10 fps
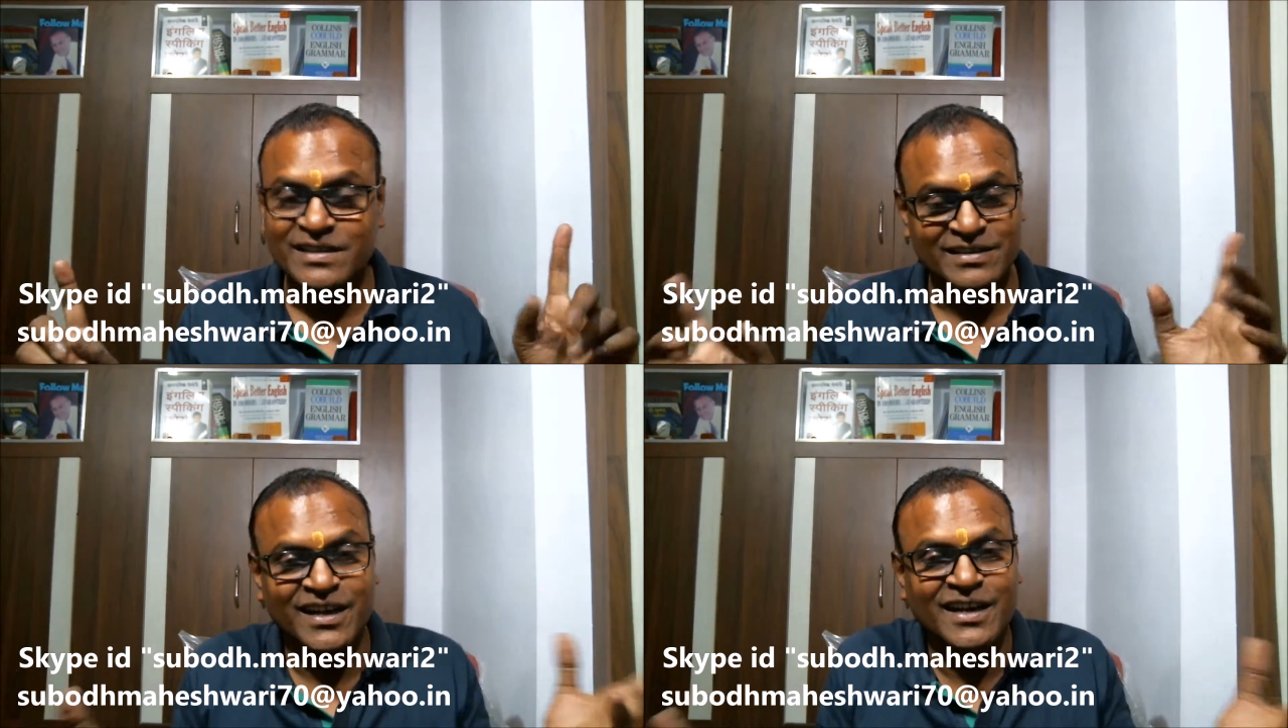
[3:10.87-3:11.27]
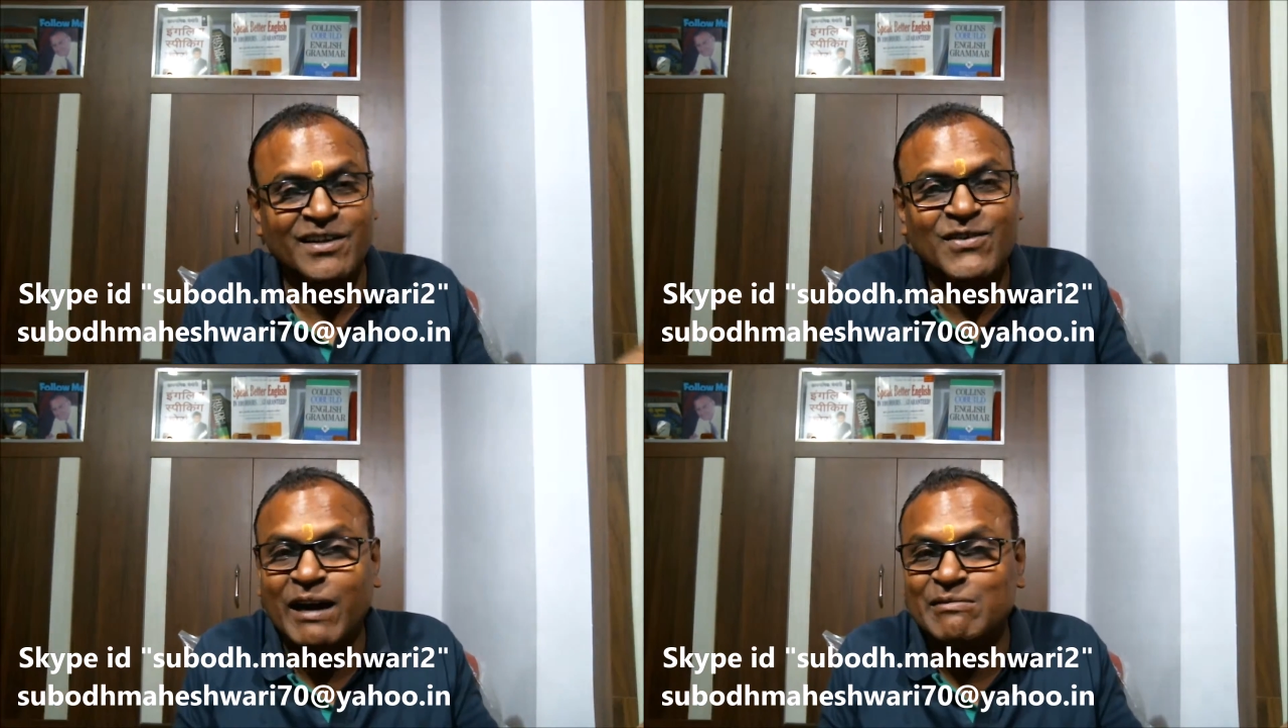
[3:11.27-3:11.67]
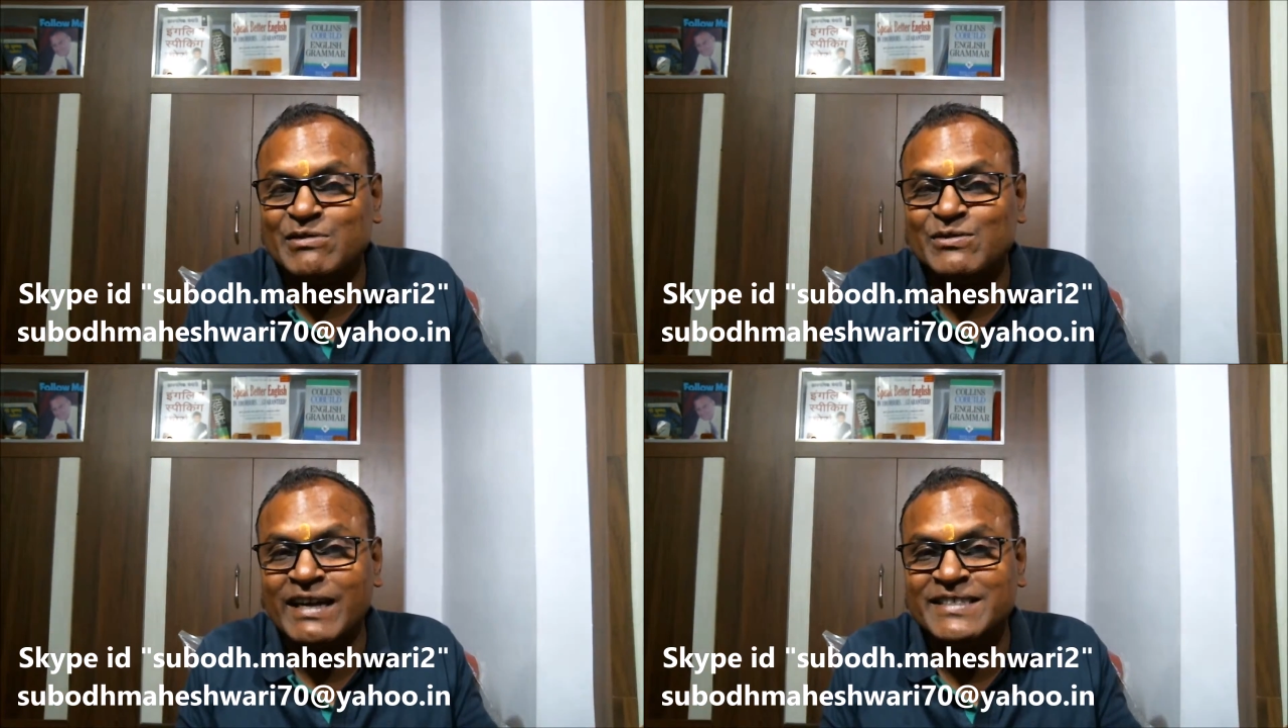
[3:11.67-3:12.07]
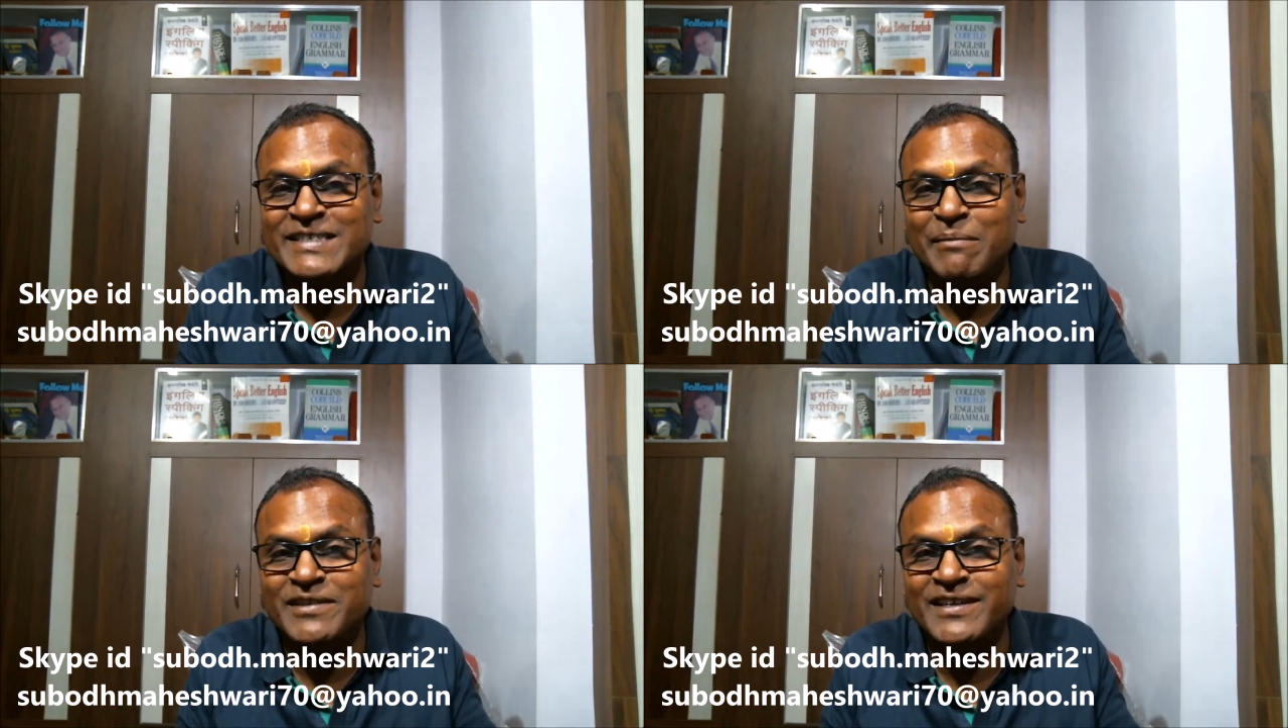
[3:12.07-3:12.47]
Then you have to
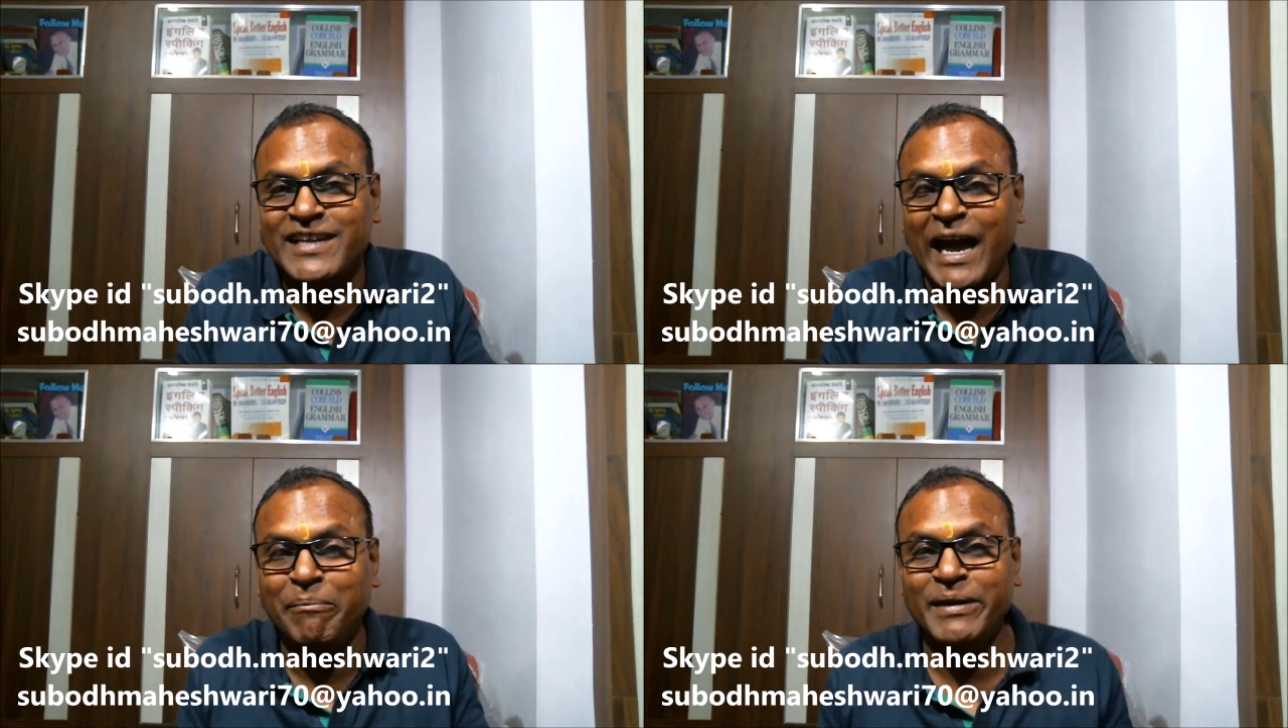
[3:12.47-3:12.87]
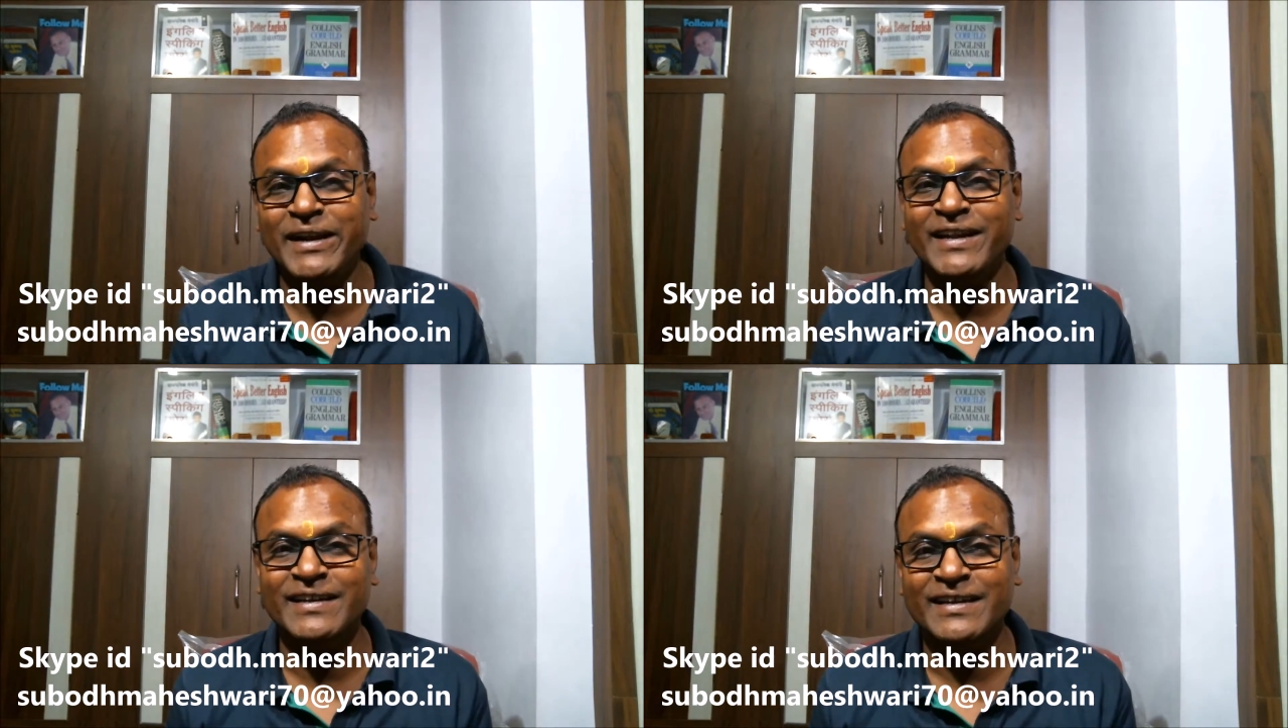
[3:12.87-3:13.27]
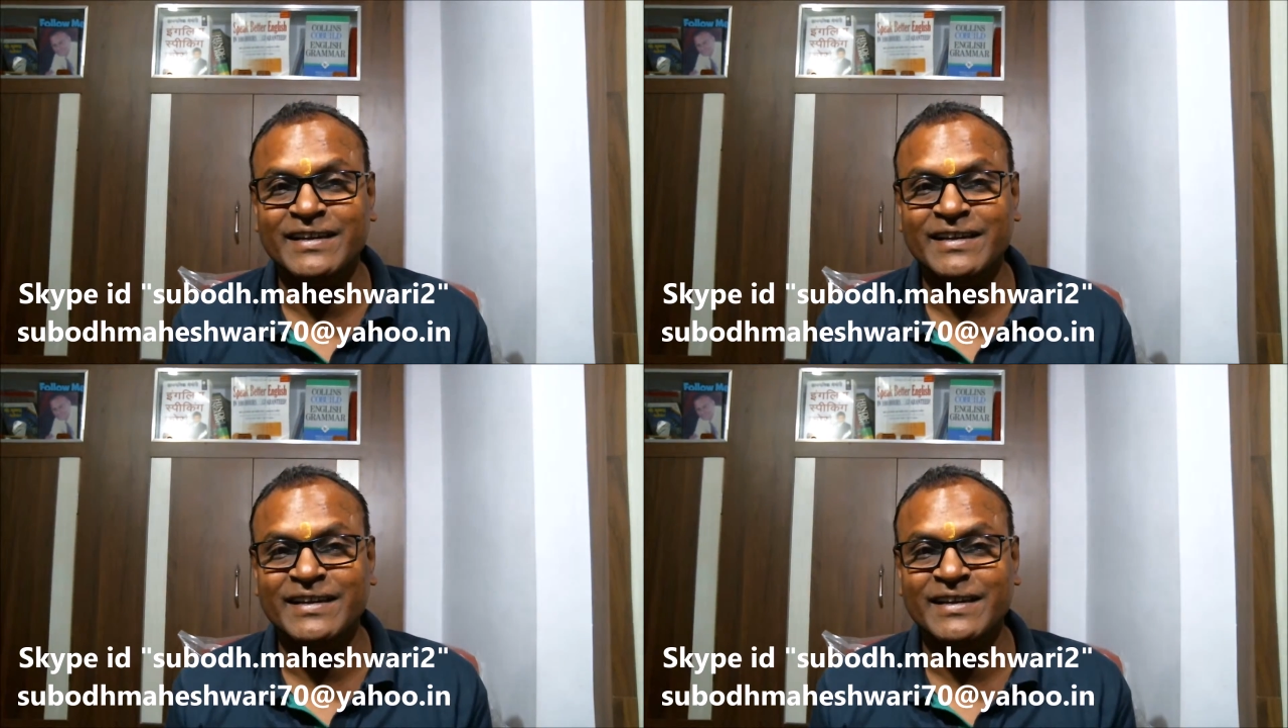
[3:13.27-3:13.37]
accept it happily